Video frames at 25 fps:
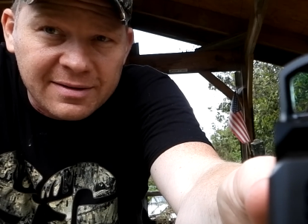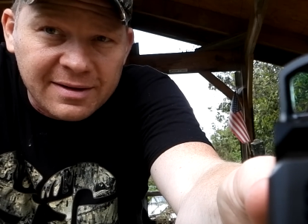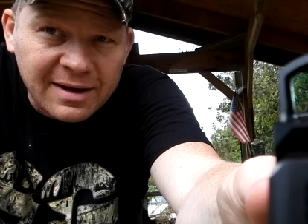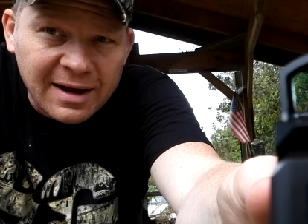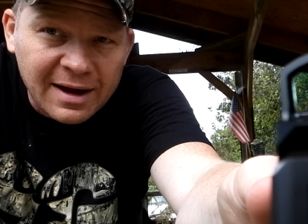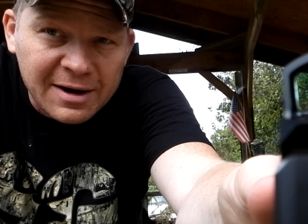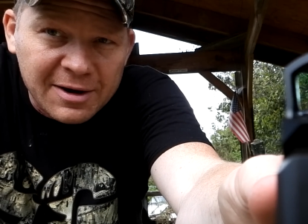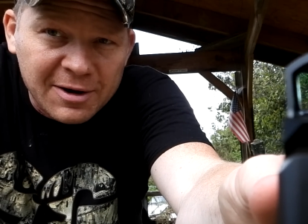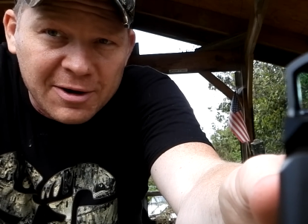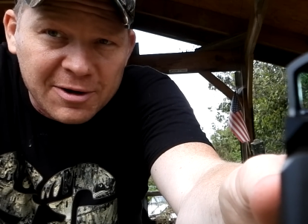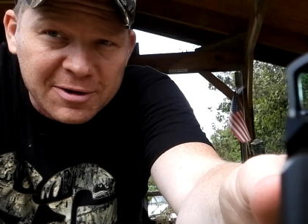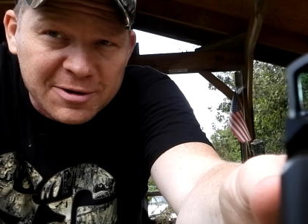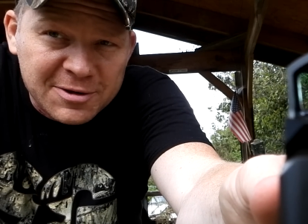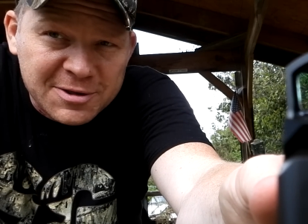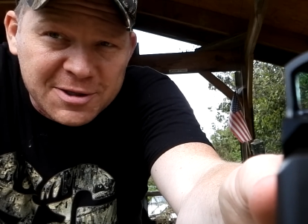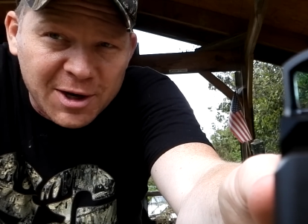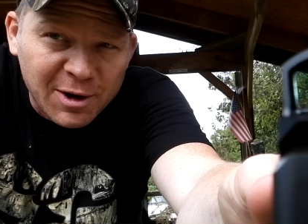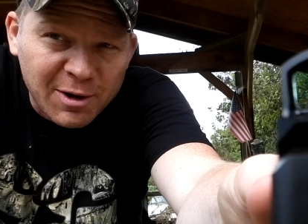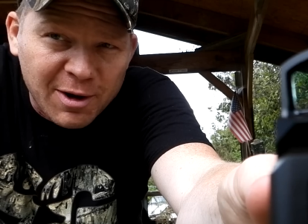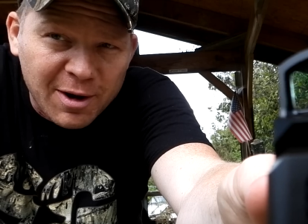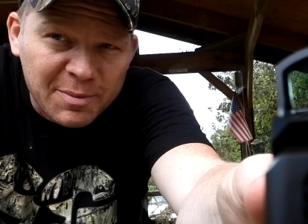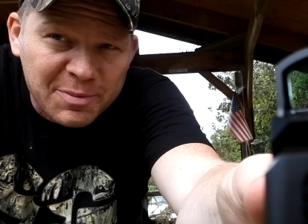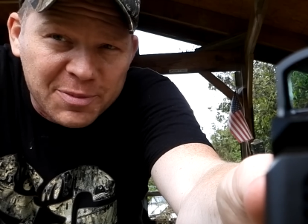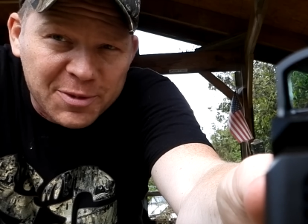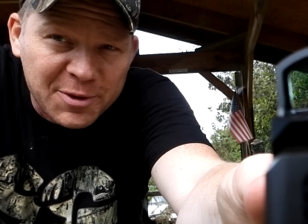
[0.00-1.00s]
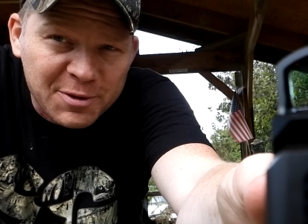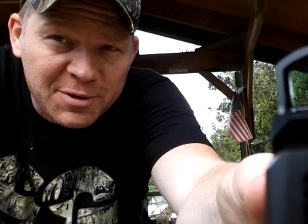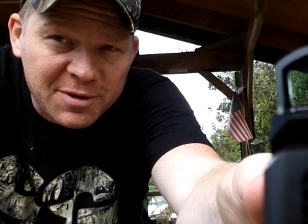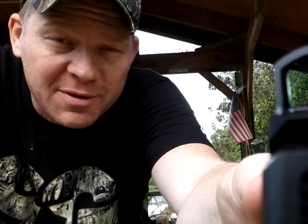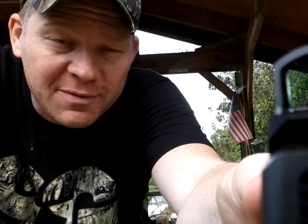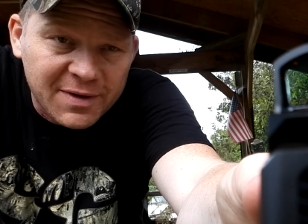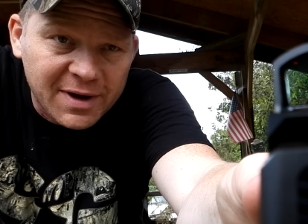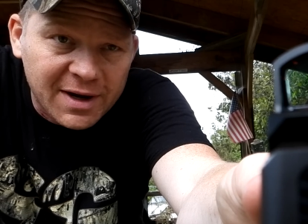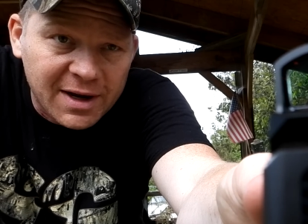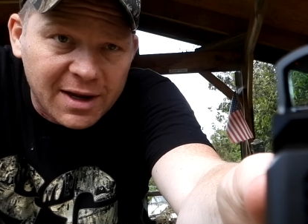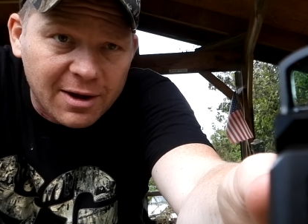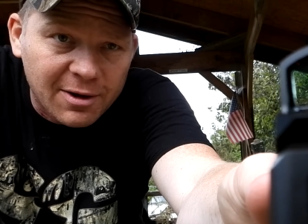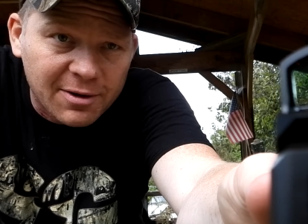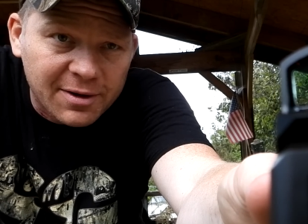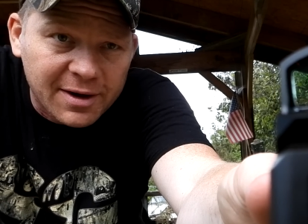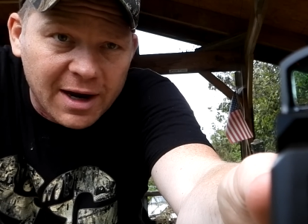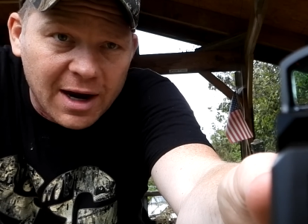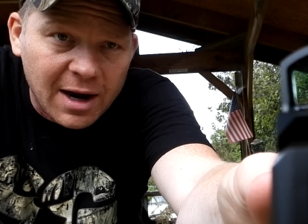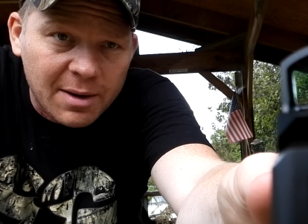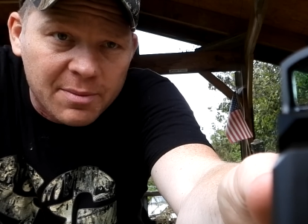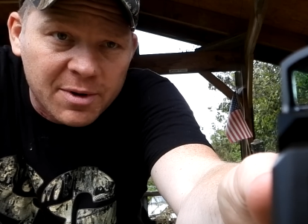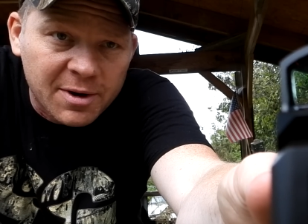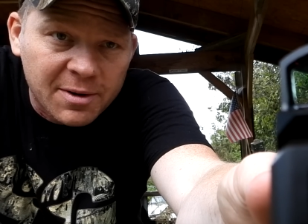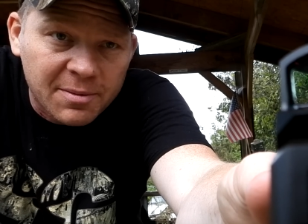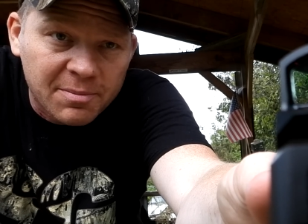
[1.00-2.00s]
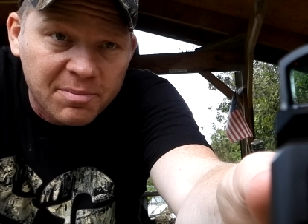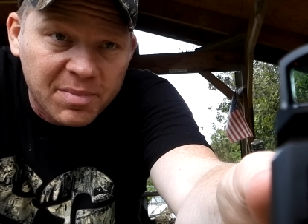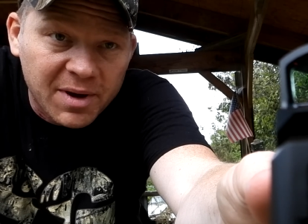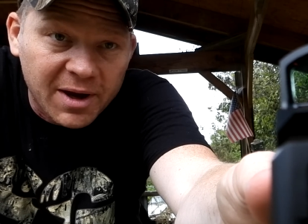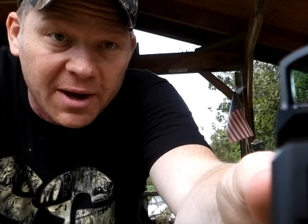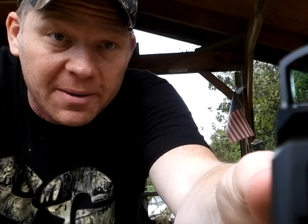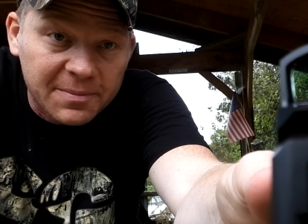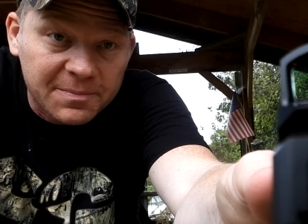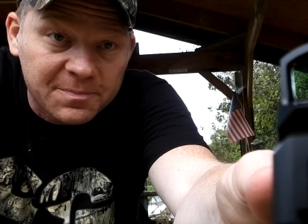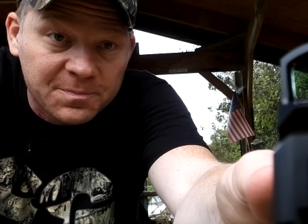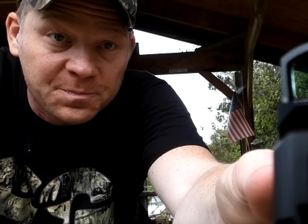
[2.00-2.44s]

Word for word: Kind of hard to show up through the video camera, but